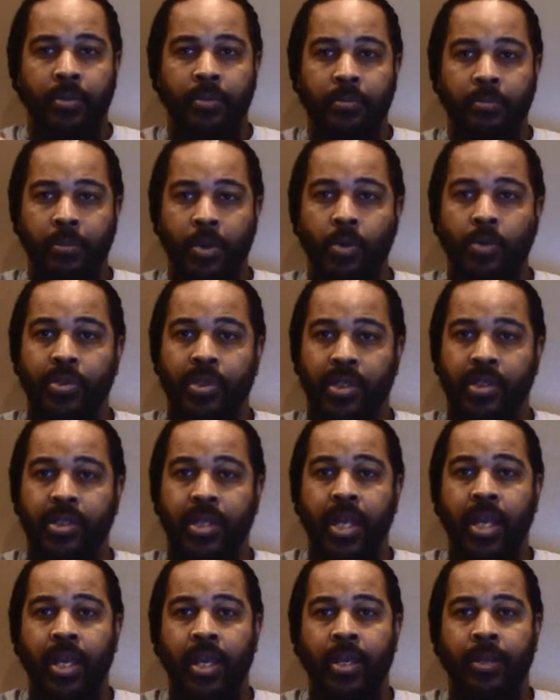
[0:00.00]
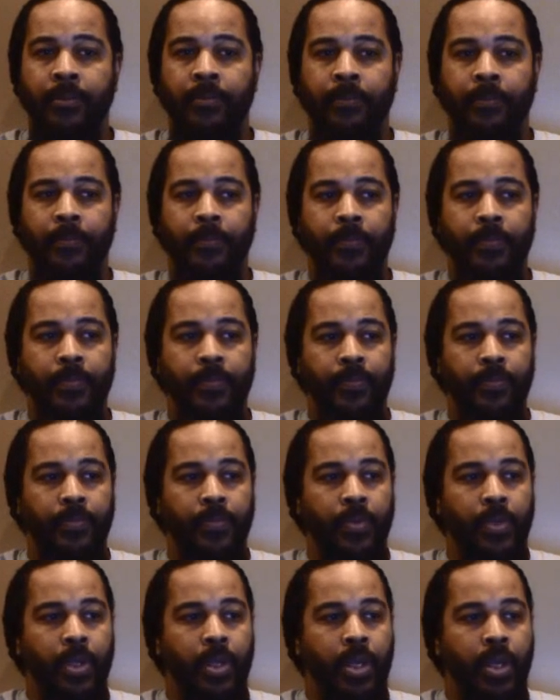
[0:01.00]
Moses did.
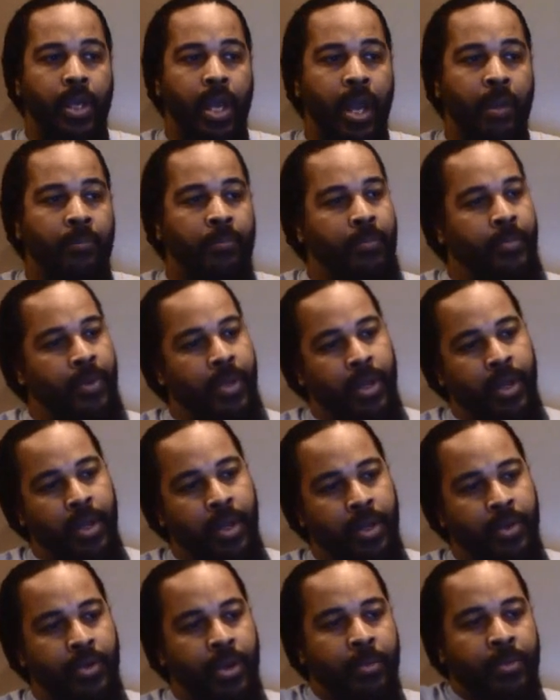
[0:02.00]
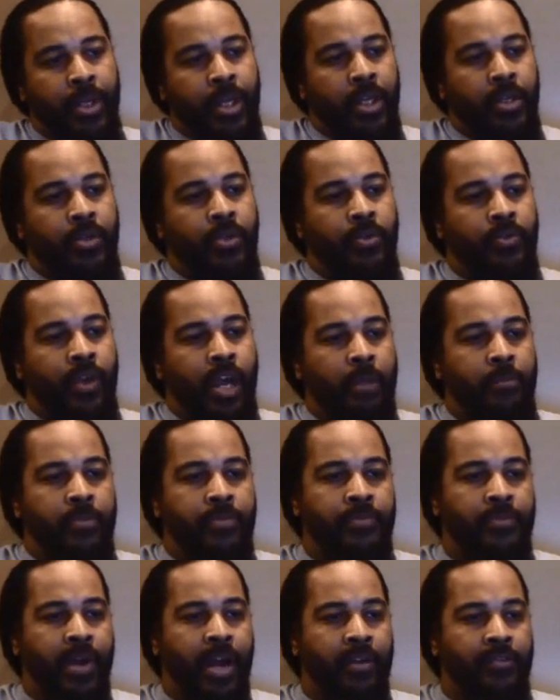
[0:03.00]
And let me get Deuteronomy
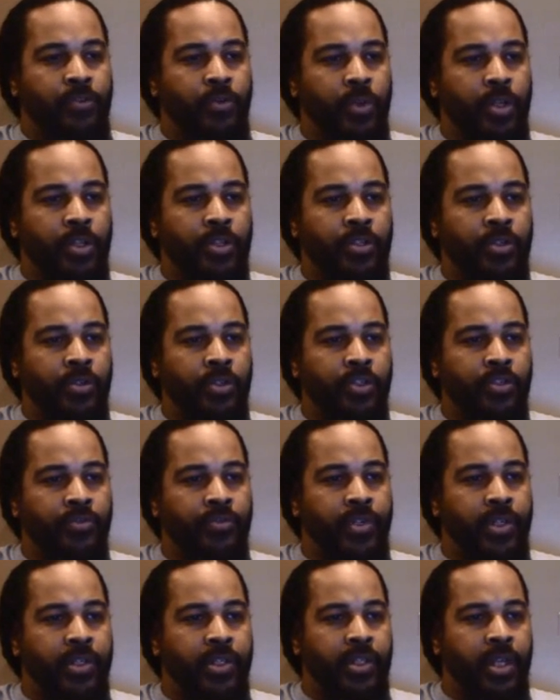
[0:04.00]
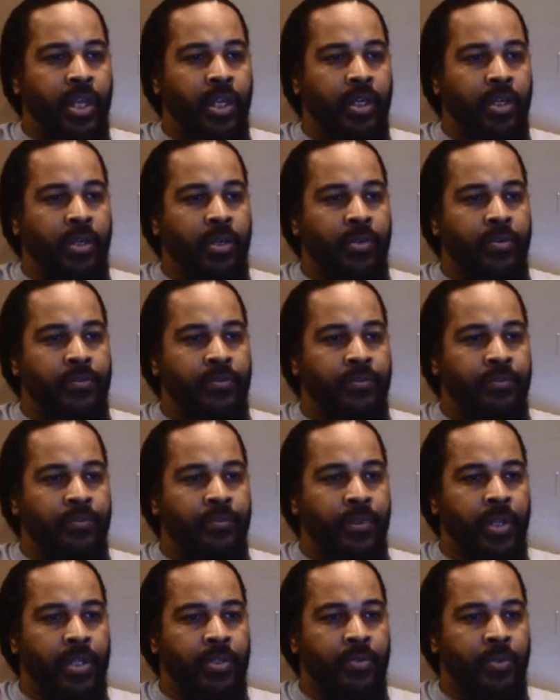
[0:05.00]
5:22 just for the sake of,
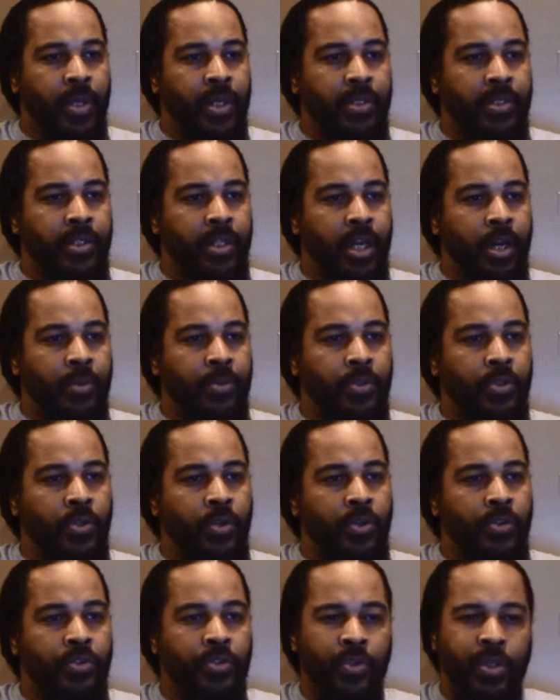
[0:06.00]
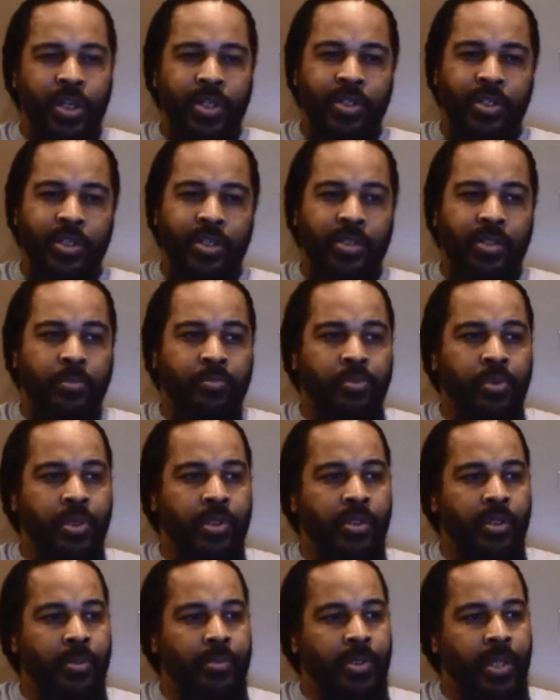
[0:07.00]
that's what I said I was going to. These are just the
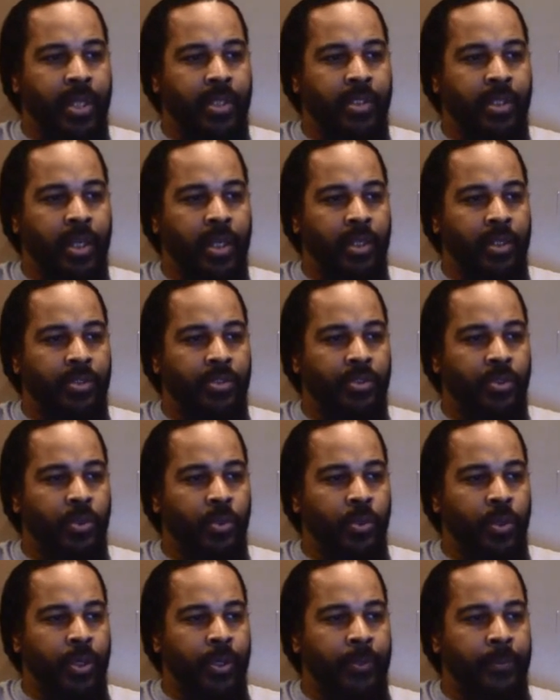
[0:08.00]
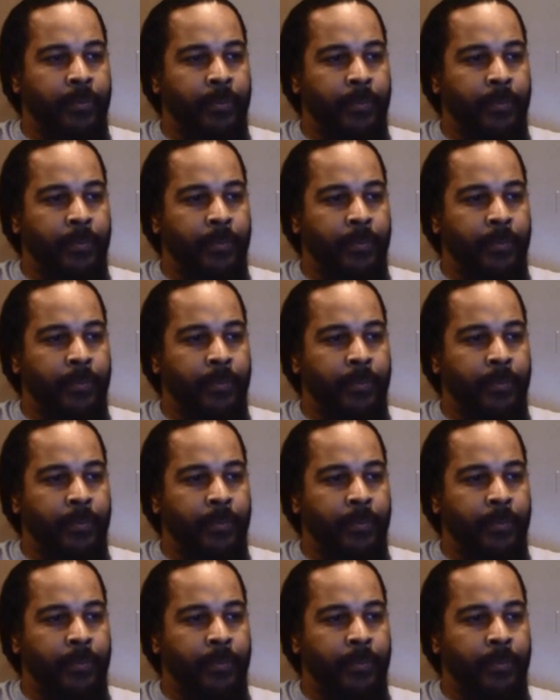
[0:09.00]
precepts that tell this story.